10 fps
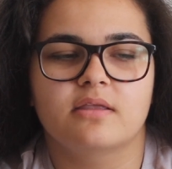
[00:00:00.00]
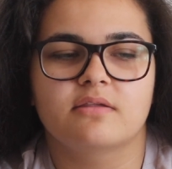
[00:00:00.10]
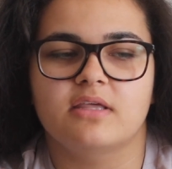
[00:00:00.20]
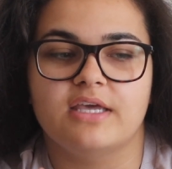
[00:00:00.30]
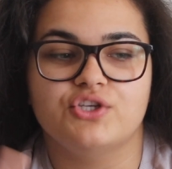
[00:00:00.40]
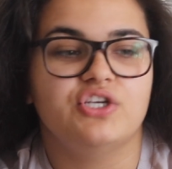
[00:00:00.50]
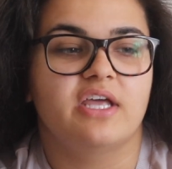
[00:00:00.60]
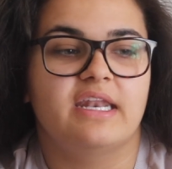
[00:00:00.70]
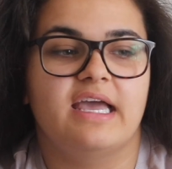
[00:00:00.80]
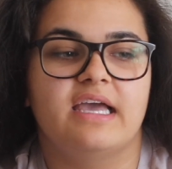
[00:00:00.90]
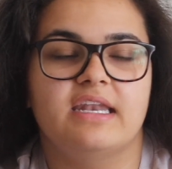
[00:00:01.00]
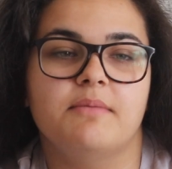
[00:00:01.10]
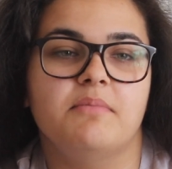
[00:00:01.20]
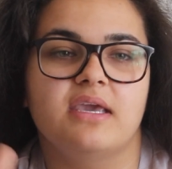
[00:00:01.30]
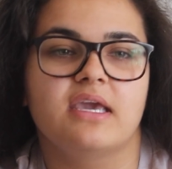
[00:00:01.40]
yeah, she done that, and
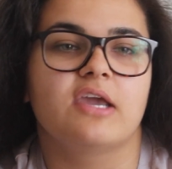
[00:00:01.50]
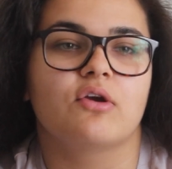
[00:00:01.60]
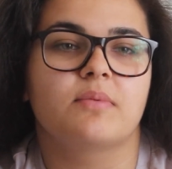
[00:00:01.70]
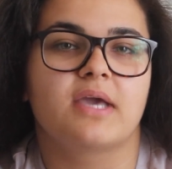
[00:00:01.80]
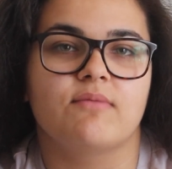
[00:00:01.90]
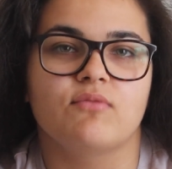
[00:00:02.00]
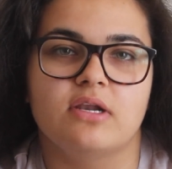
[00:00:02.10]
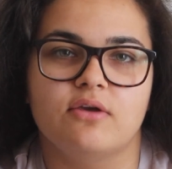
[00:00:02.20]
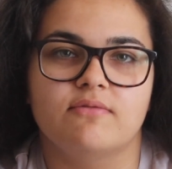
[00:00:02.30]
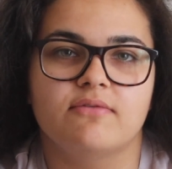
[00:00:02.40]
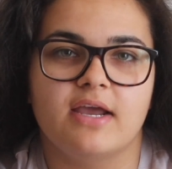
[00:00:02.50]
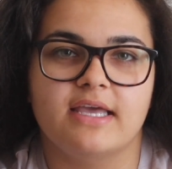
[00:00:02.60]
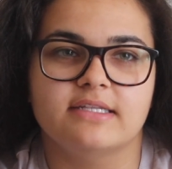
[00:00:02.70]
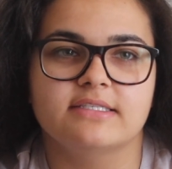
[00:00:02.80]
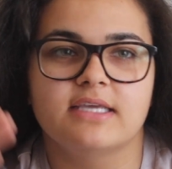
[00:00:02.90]
then me and Kira became really good
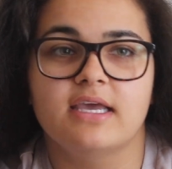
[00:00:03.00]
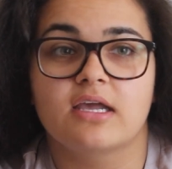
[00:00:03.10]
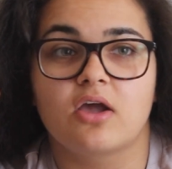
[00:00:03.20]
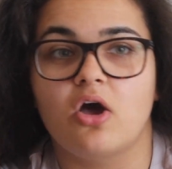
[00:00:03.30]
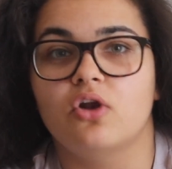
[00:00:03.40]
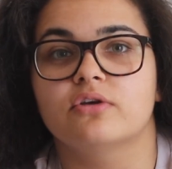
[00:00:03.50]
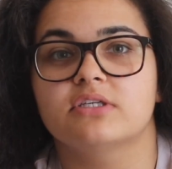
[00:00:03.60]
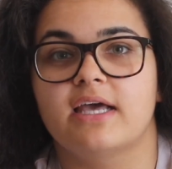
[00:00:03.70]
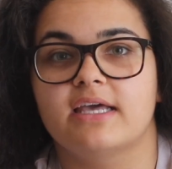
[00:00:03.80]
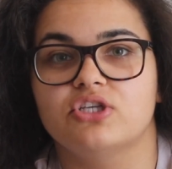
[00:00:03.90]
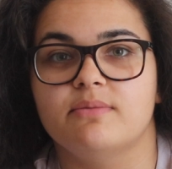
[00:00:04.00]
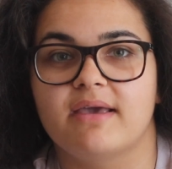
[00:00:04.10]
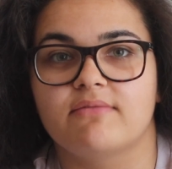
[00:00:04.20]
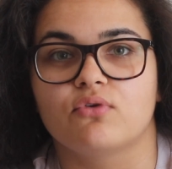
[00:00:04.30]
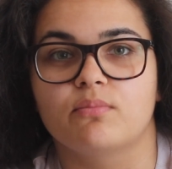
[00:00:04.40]
friends. Carlos I actually
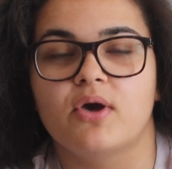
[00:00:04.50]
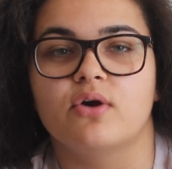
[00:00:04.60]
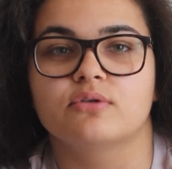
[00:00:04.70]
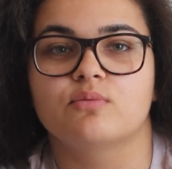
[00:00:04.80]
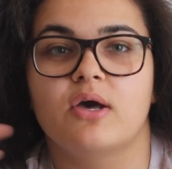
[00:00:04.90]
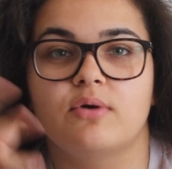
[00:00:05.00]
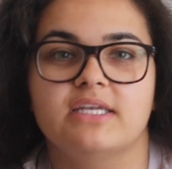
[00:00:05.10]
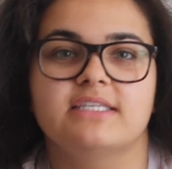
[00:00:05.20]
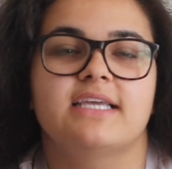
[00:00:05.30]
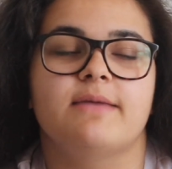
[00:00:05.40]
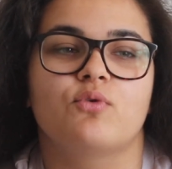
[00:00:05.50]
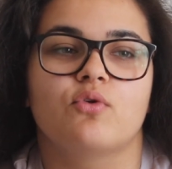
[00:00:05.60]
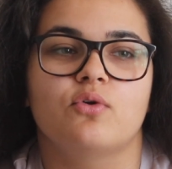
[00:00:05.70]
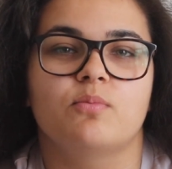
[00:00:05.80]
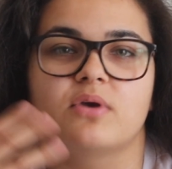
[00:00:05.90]
met through Pearl as well in the same
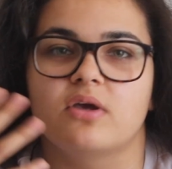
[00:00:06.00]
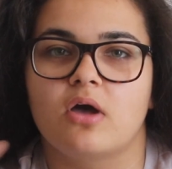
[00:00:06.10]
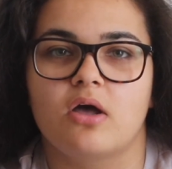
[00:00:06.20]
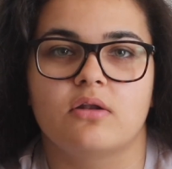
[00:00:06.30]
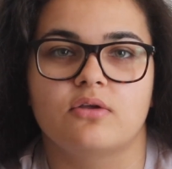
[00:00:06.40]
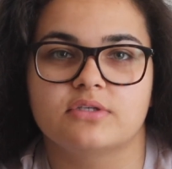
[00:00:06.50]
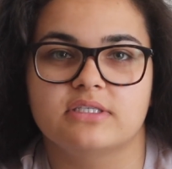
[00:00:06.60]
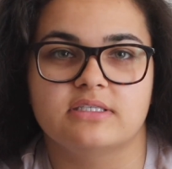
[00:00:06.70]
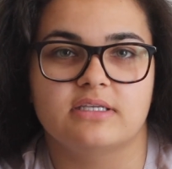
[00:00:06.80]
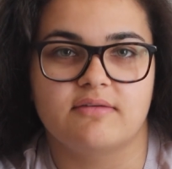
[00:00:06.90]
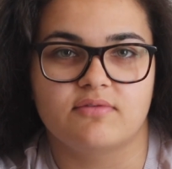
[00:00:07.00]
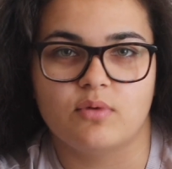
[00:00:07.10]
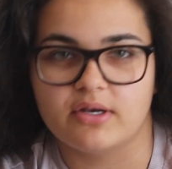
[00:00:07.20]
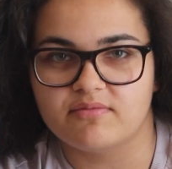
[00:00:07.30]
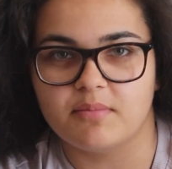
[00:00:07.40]
group, and Carlos is another
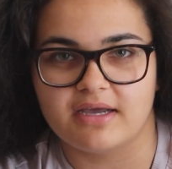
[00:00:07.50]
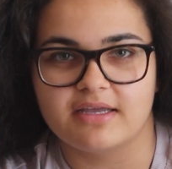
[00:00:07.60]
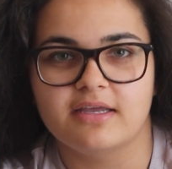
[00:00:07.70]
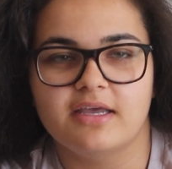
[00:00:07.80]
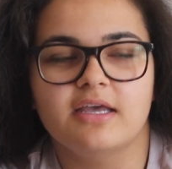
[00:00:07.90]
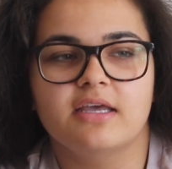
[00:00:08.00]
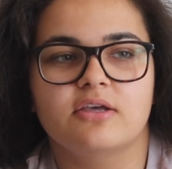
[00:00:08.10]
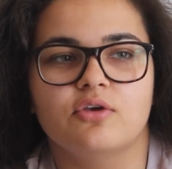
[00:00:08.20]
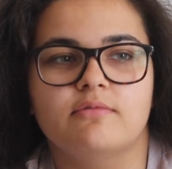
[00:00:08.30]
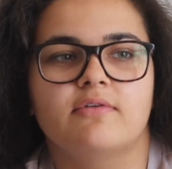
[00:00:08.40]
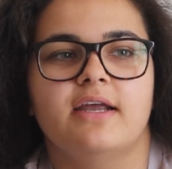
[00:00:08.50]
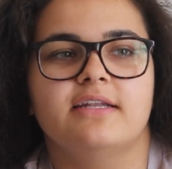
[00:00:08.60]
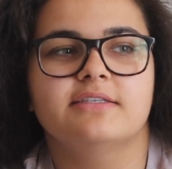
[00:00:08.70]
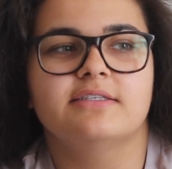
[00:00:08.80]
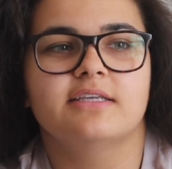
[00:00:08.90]
one of my good
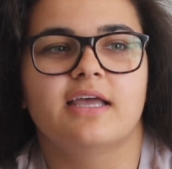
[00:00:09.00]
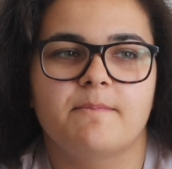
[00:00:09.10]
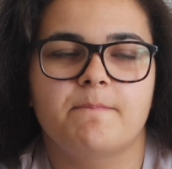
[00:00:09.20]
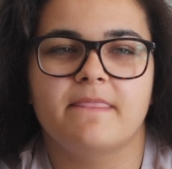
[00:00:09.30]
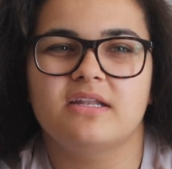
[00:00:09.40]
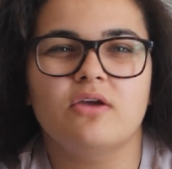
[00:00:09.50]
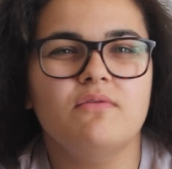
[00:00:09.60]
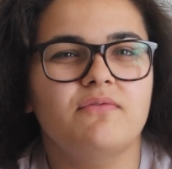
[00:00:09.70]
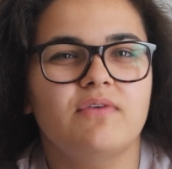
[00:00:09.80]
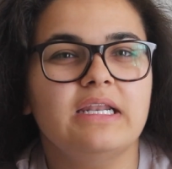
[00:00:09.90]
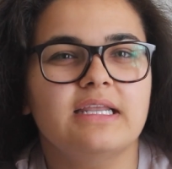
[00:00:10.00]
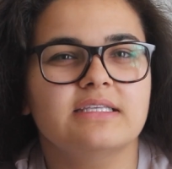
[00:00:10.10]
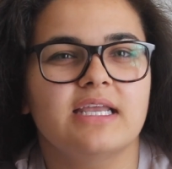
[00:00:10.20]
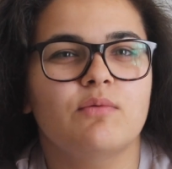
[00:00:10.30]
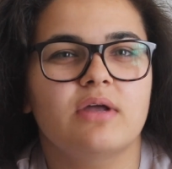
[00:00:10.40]
friends. I don't think there's
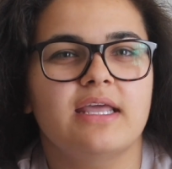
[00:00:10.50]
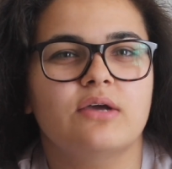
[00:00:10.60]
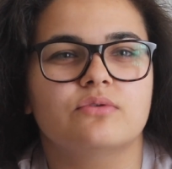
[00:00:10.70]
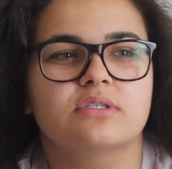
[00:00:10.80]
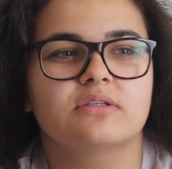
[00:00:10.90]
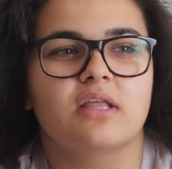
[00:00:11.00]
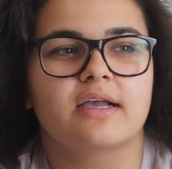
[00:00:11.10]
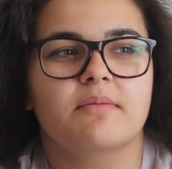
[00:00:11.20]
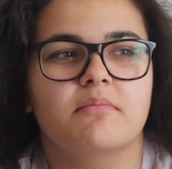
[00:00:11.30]
anyone else like